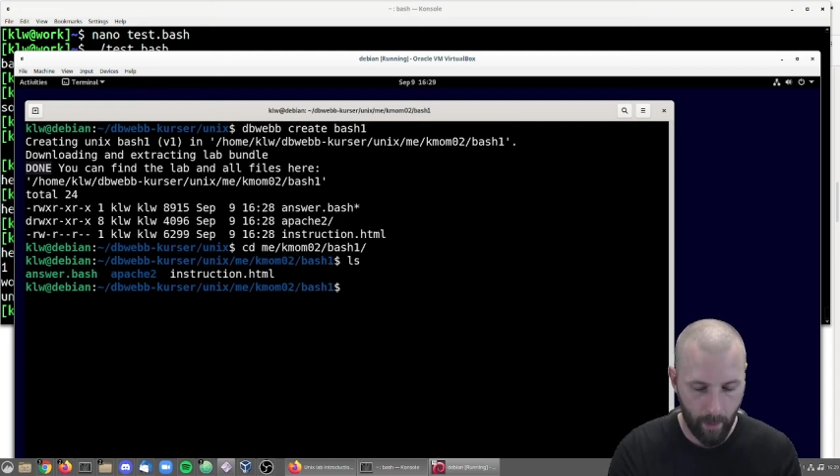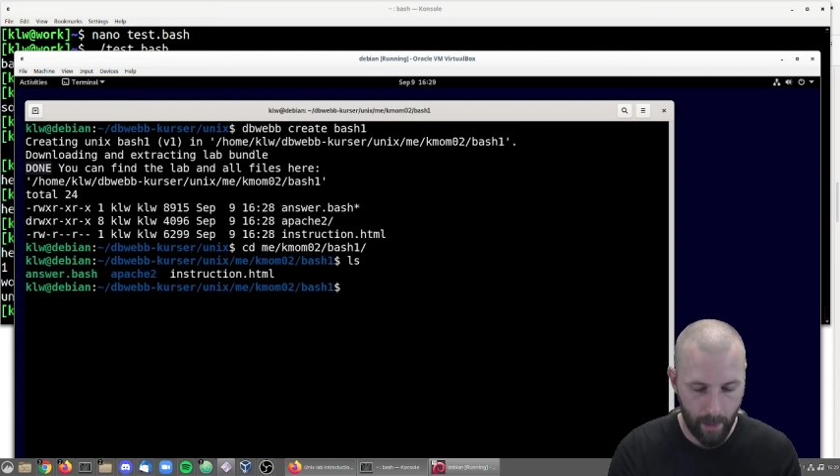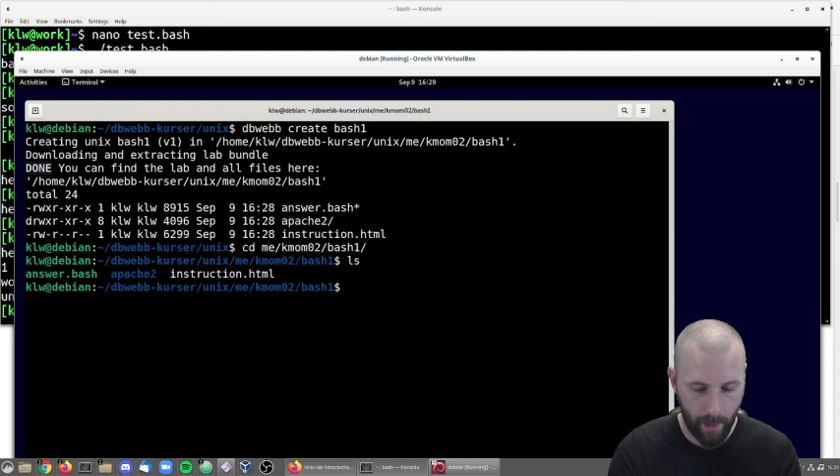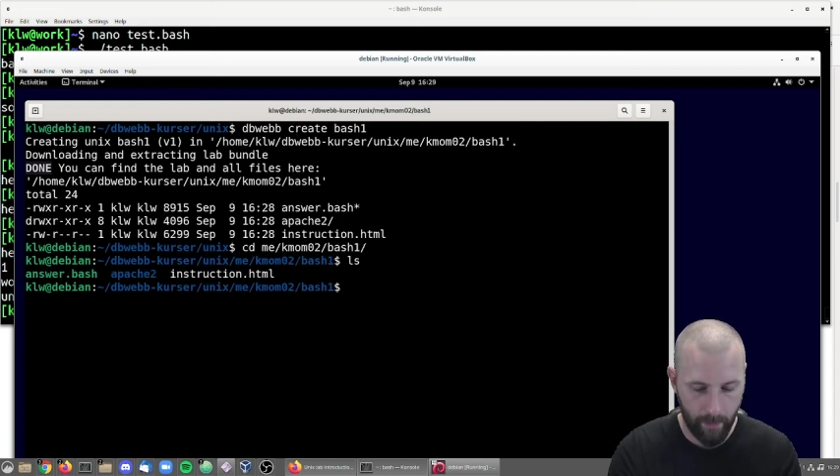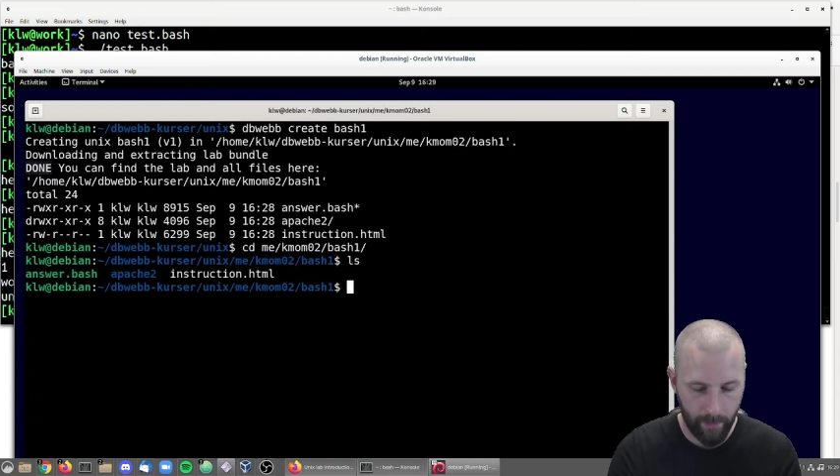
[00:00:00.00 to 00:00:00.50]

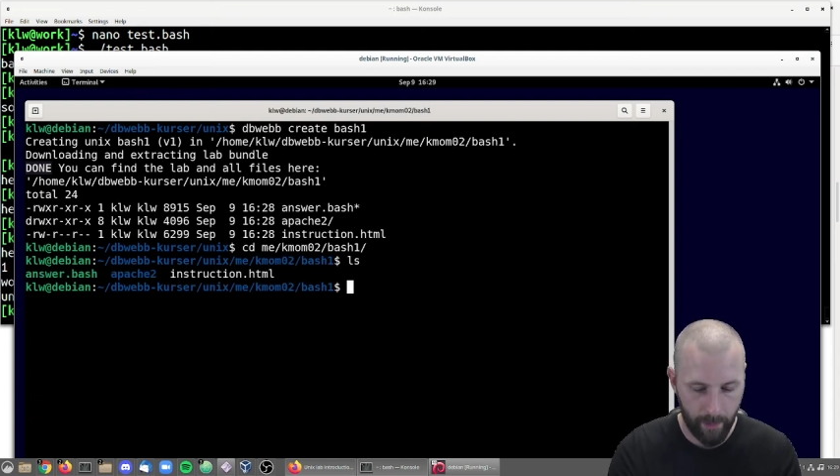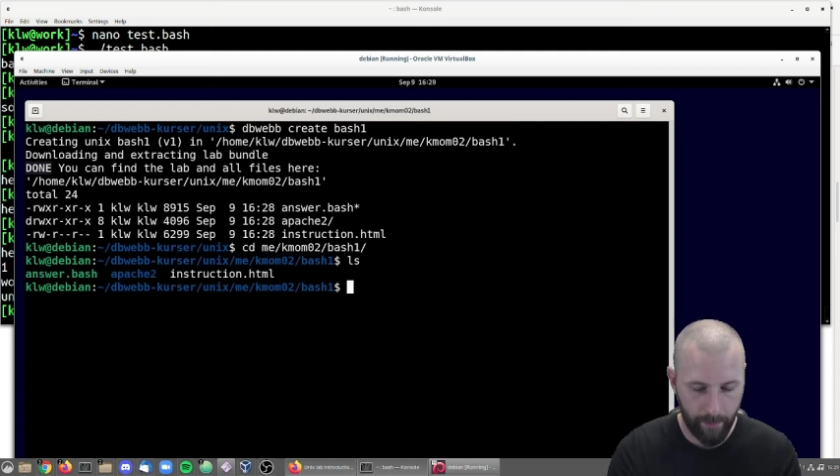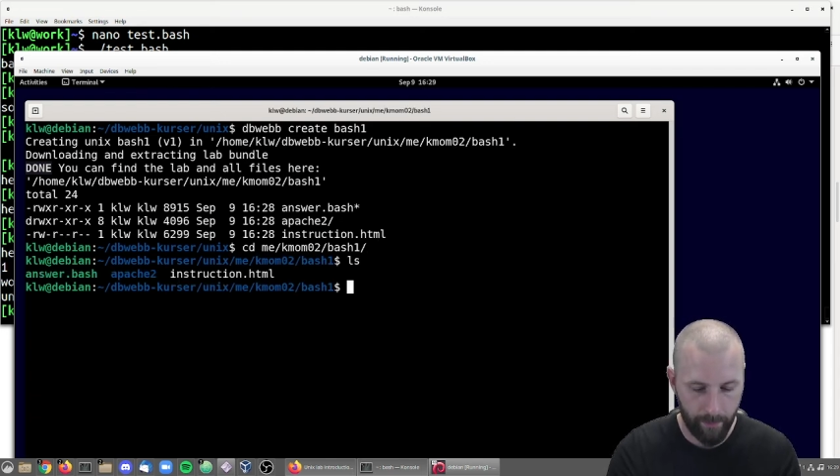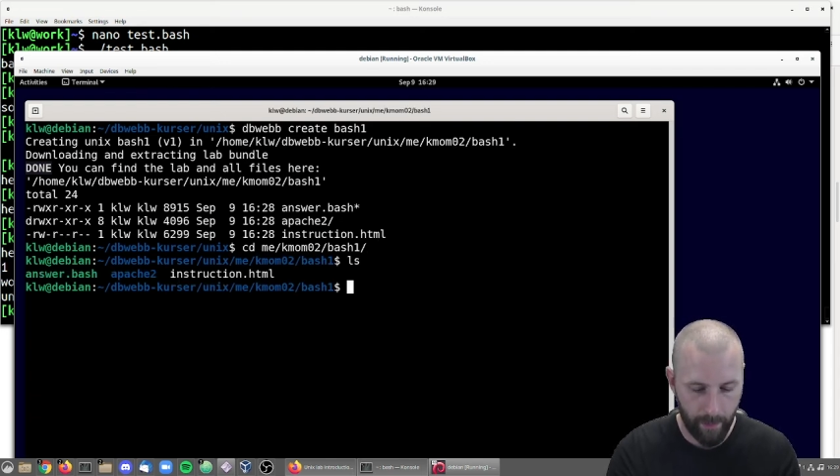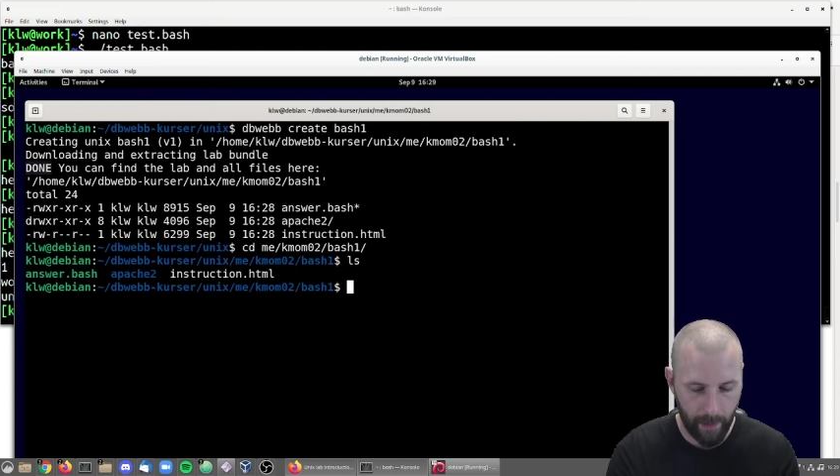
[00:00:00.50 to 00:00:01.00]
have
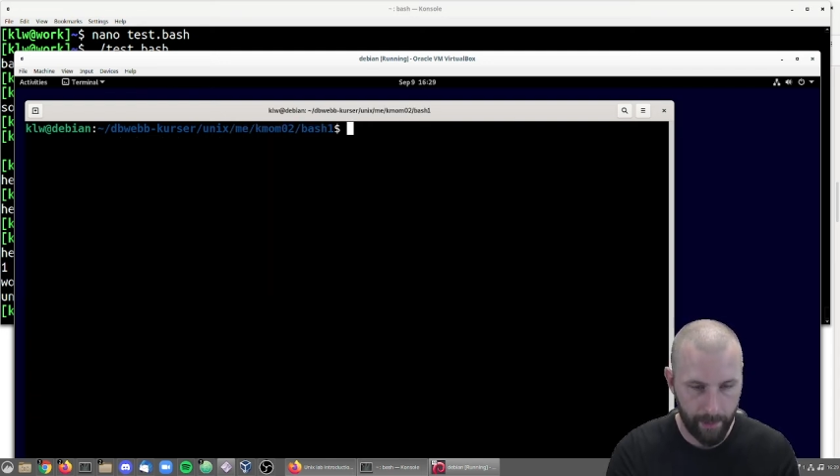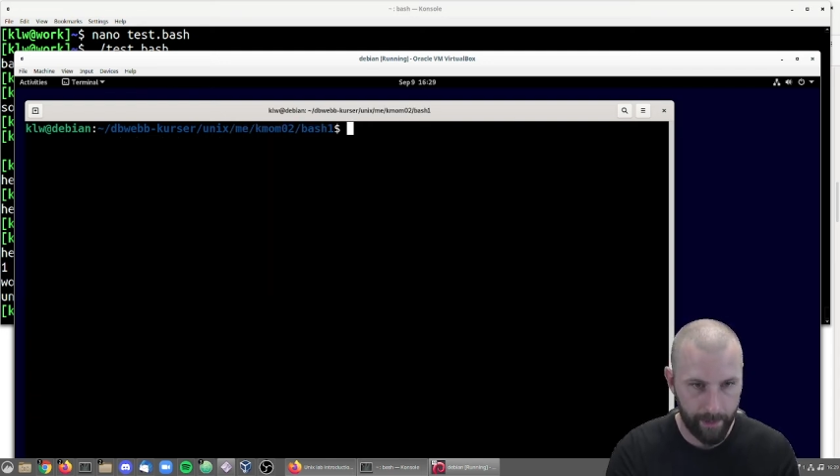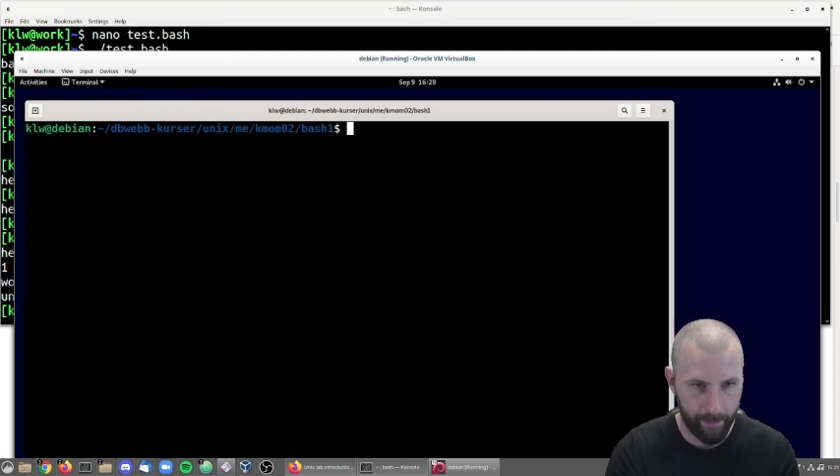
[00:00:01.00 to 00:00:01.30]
different files.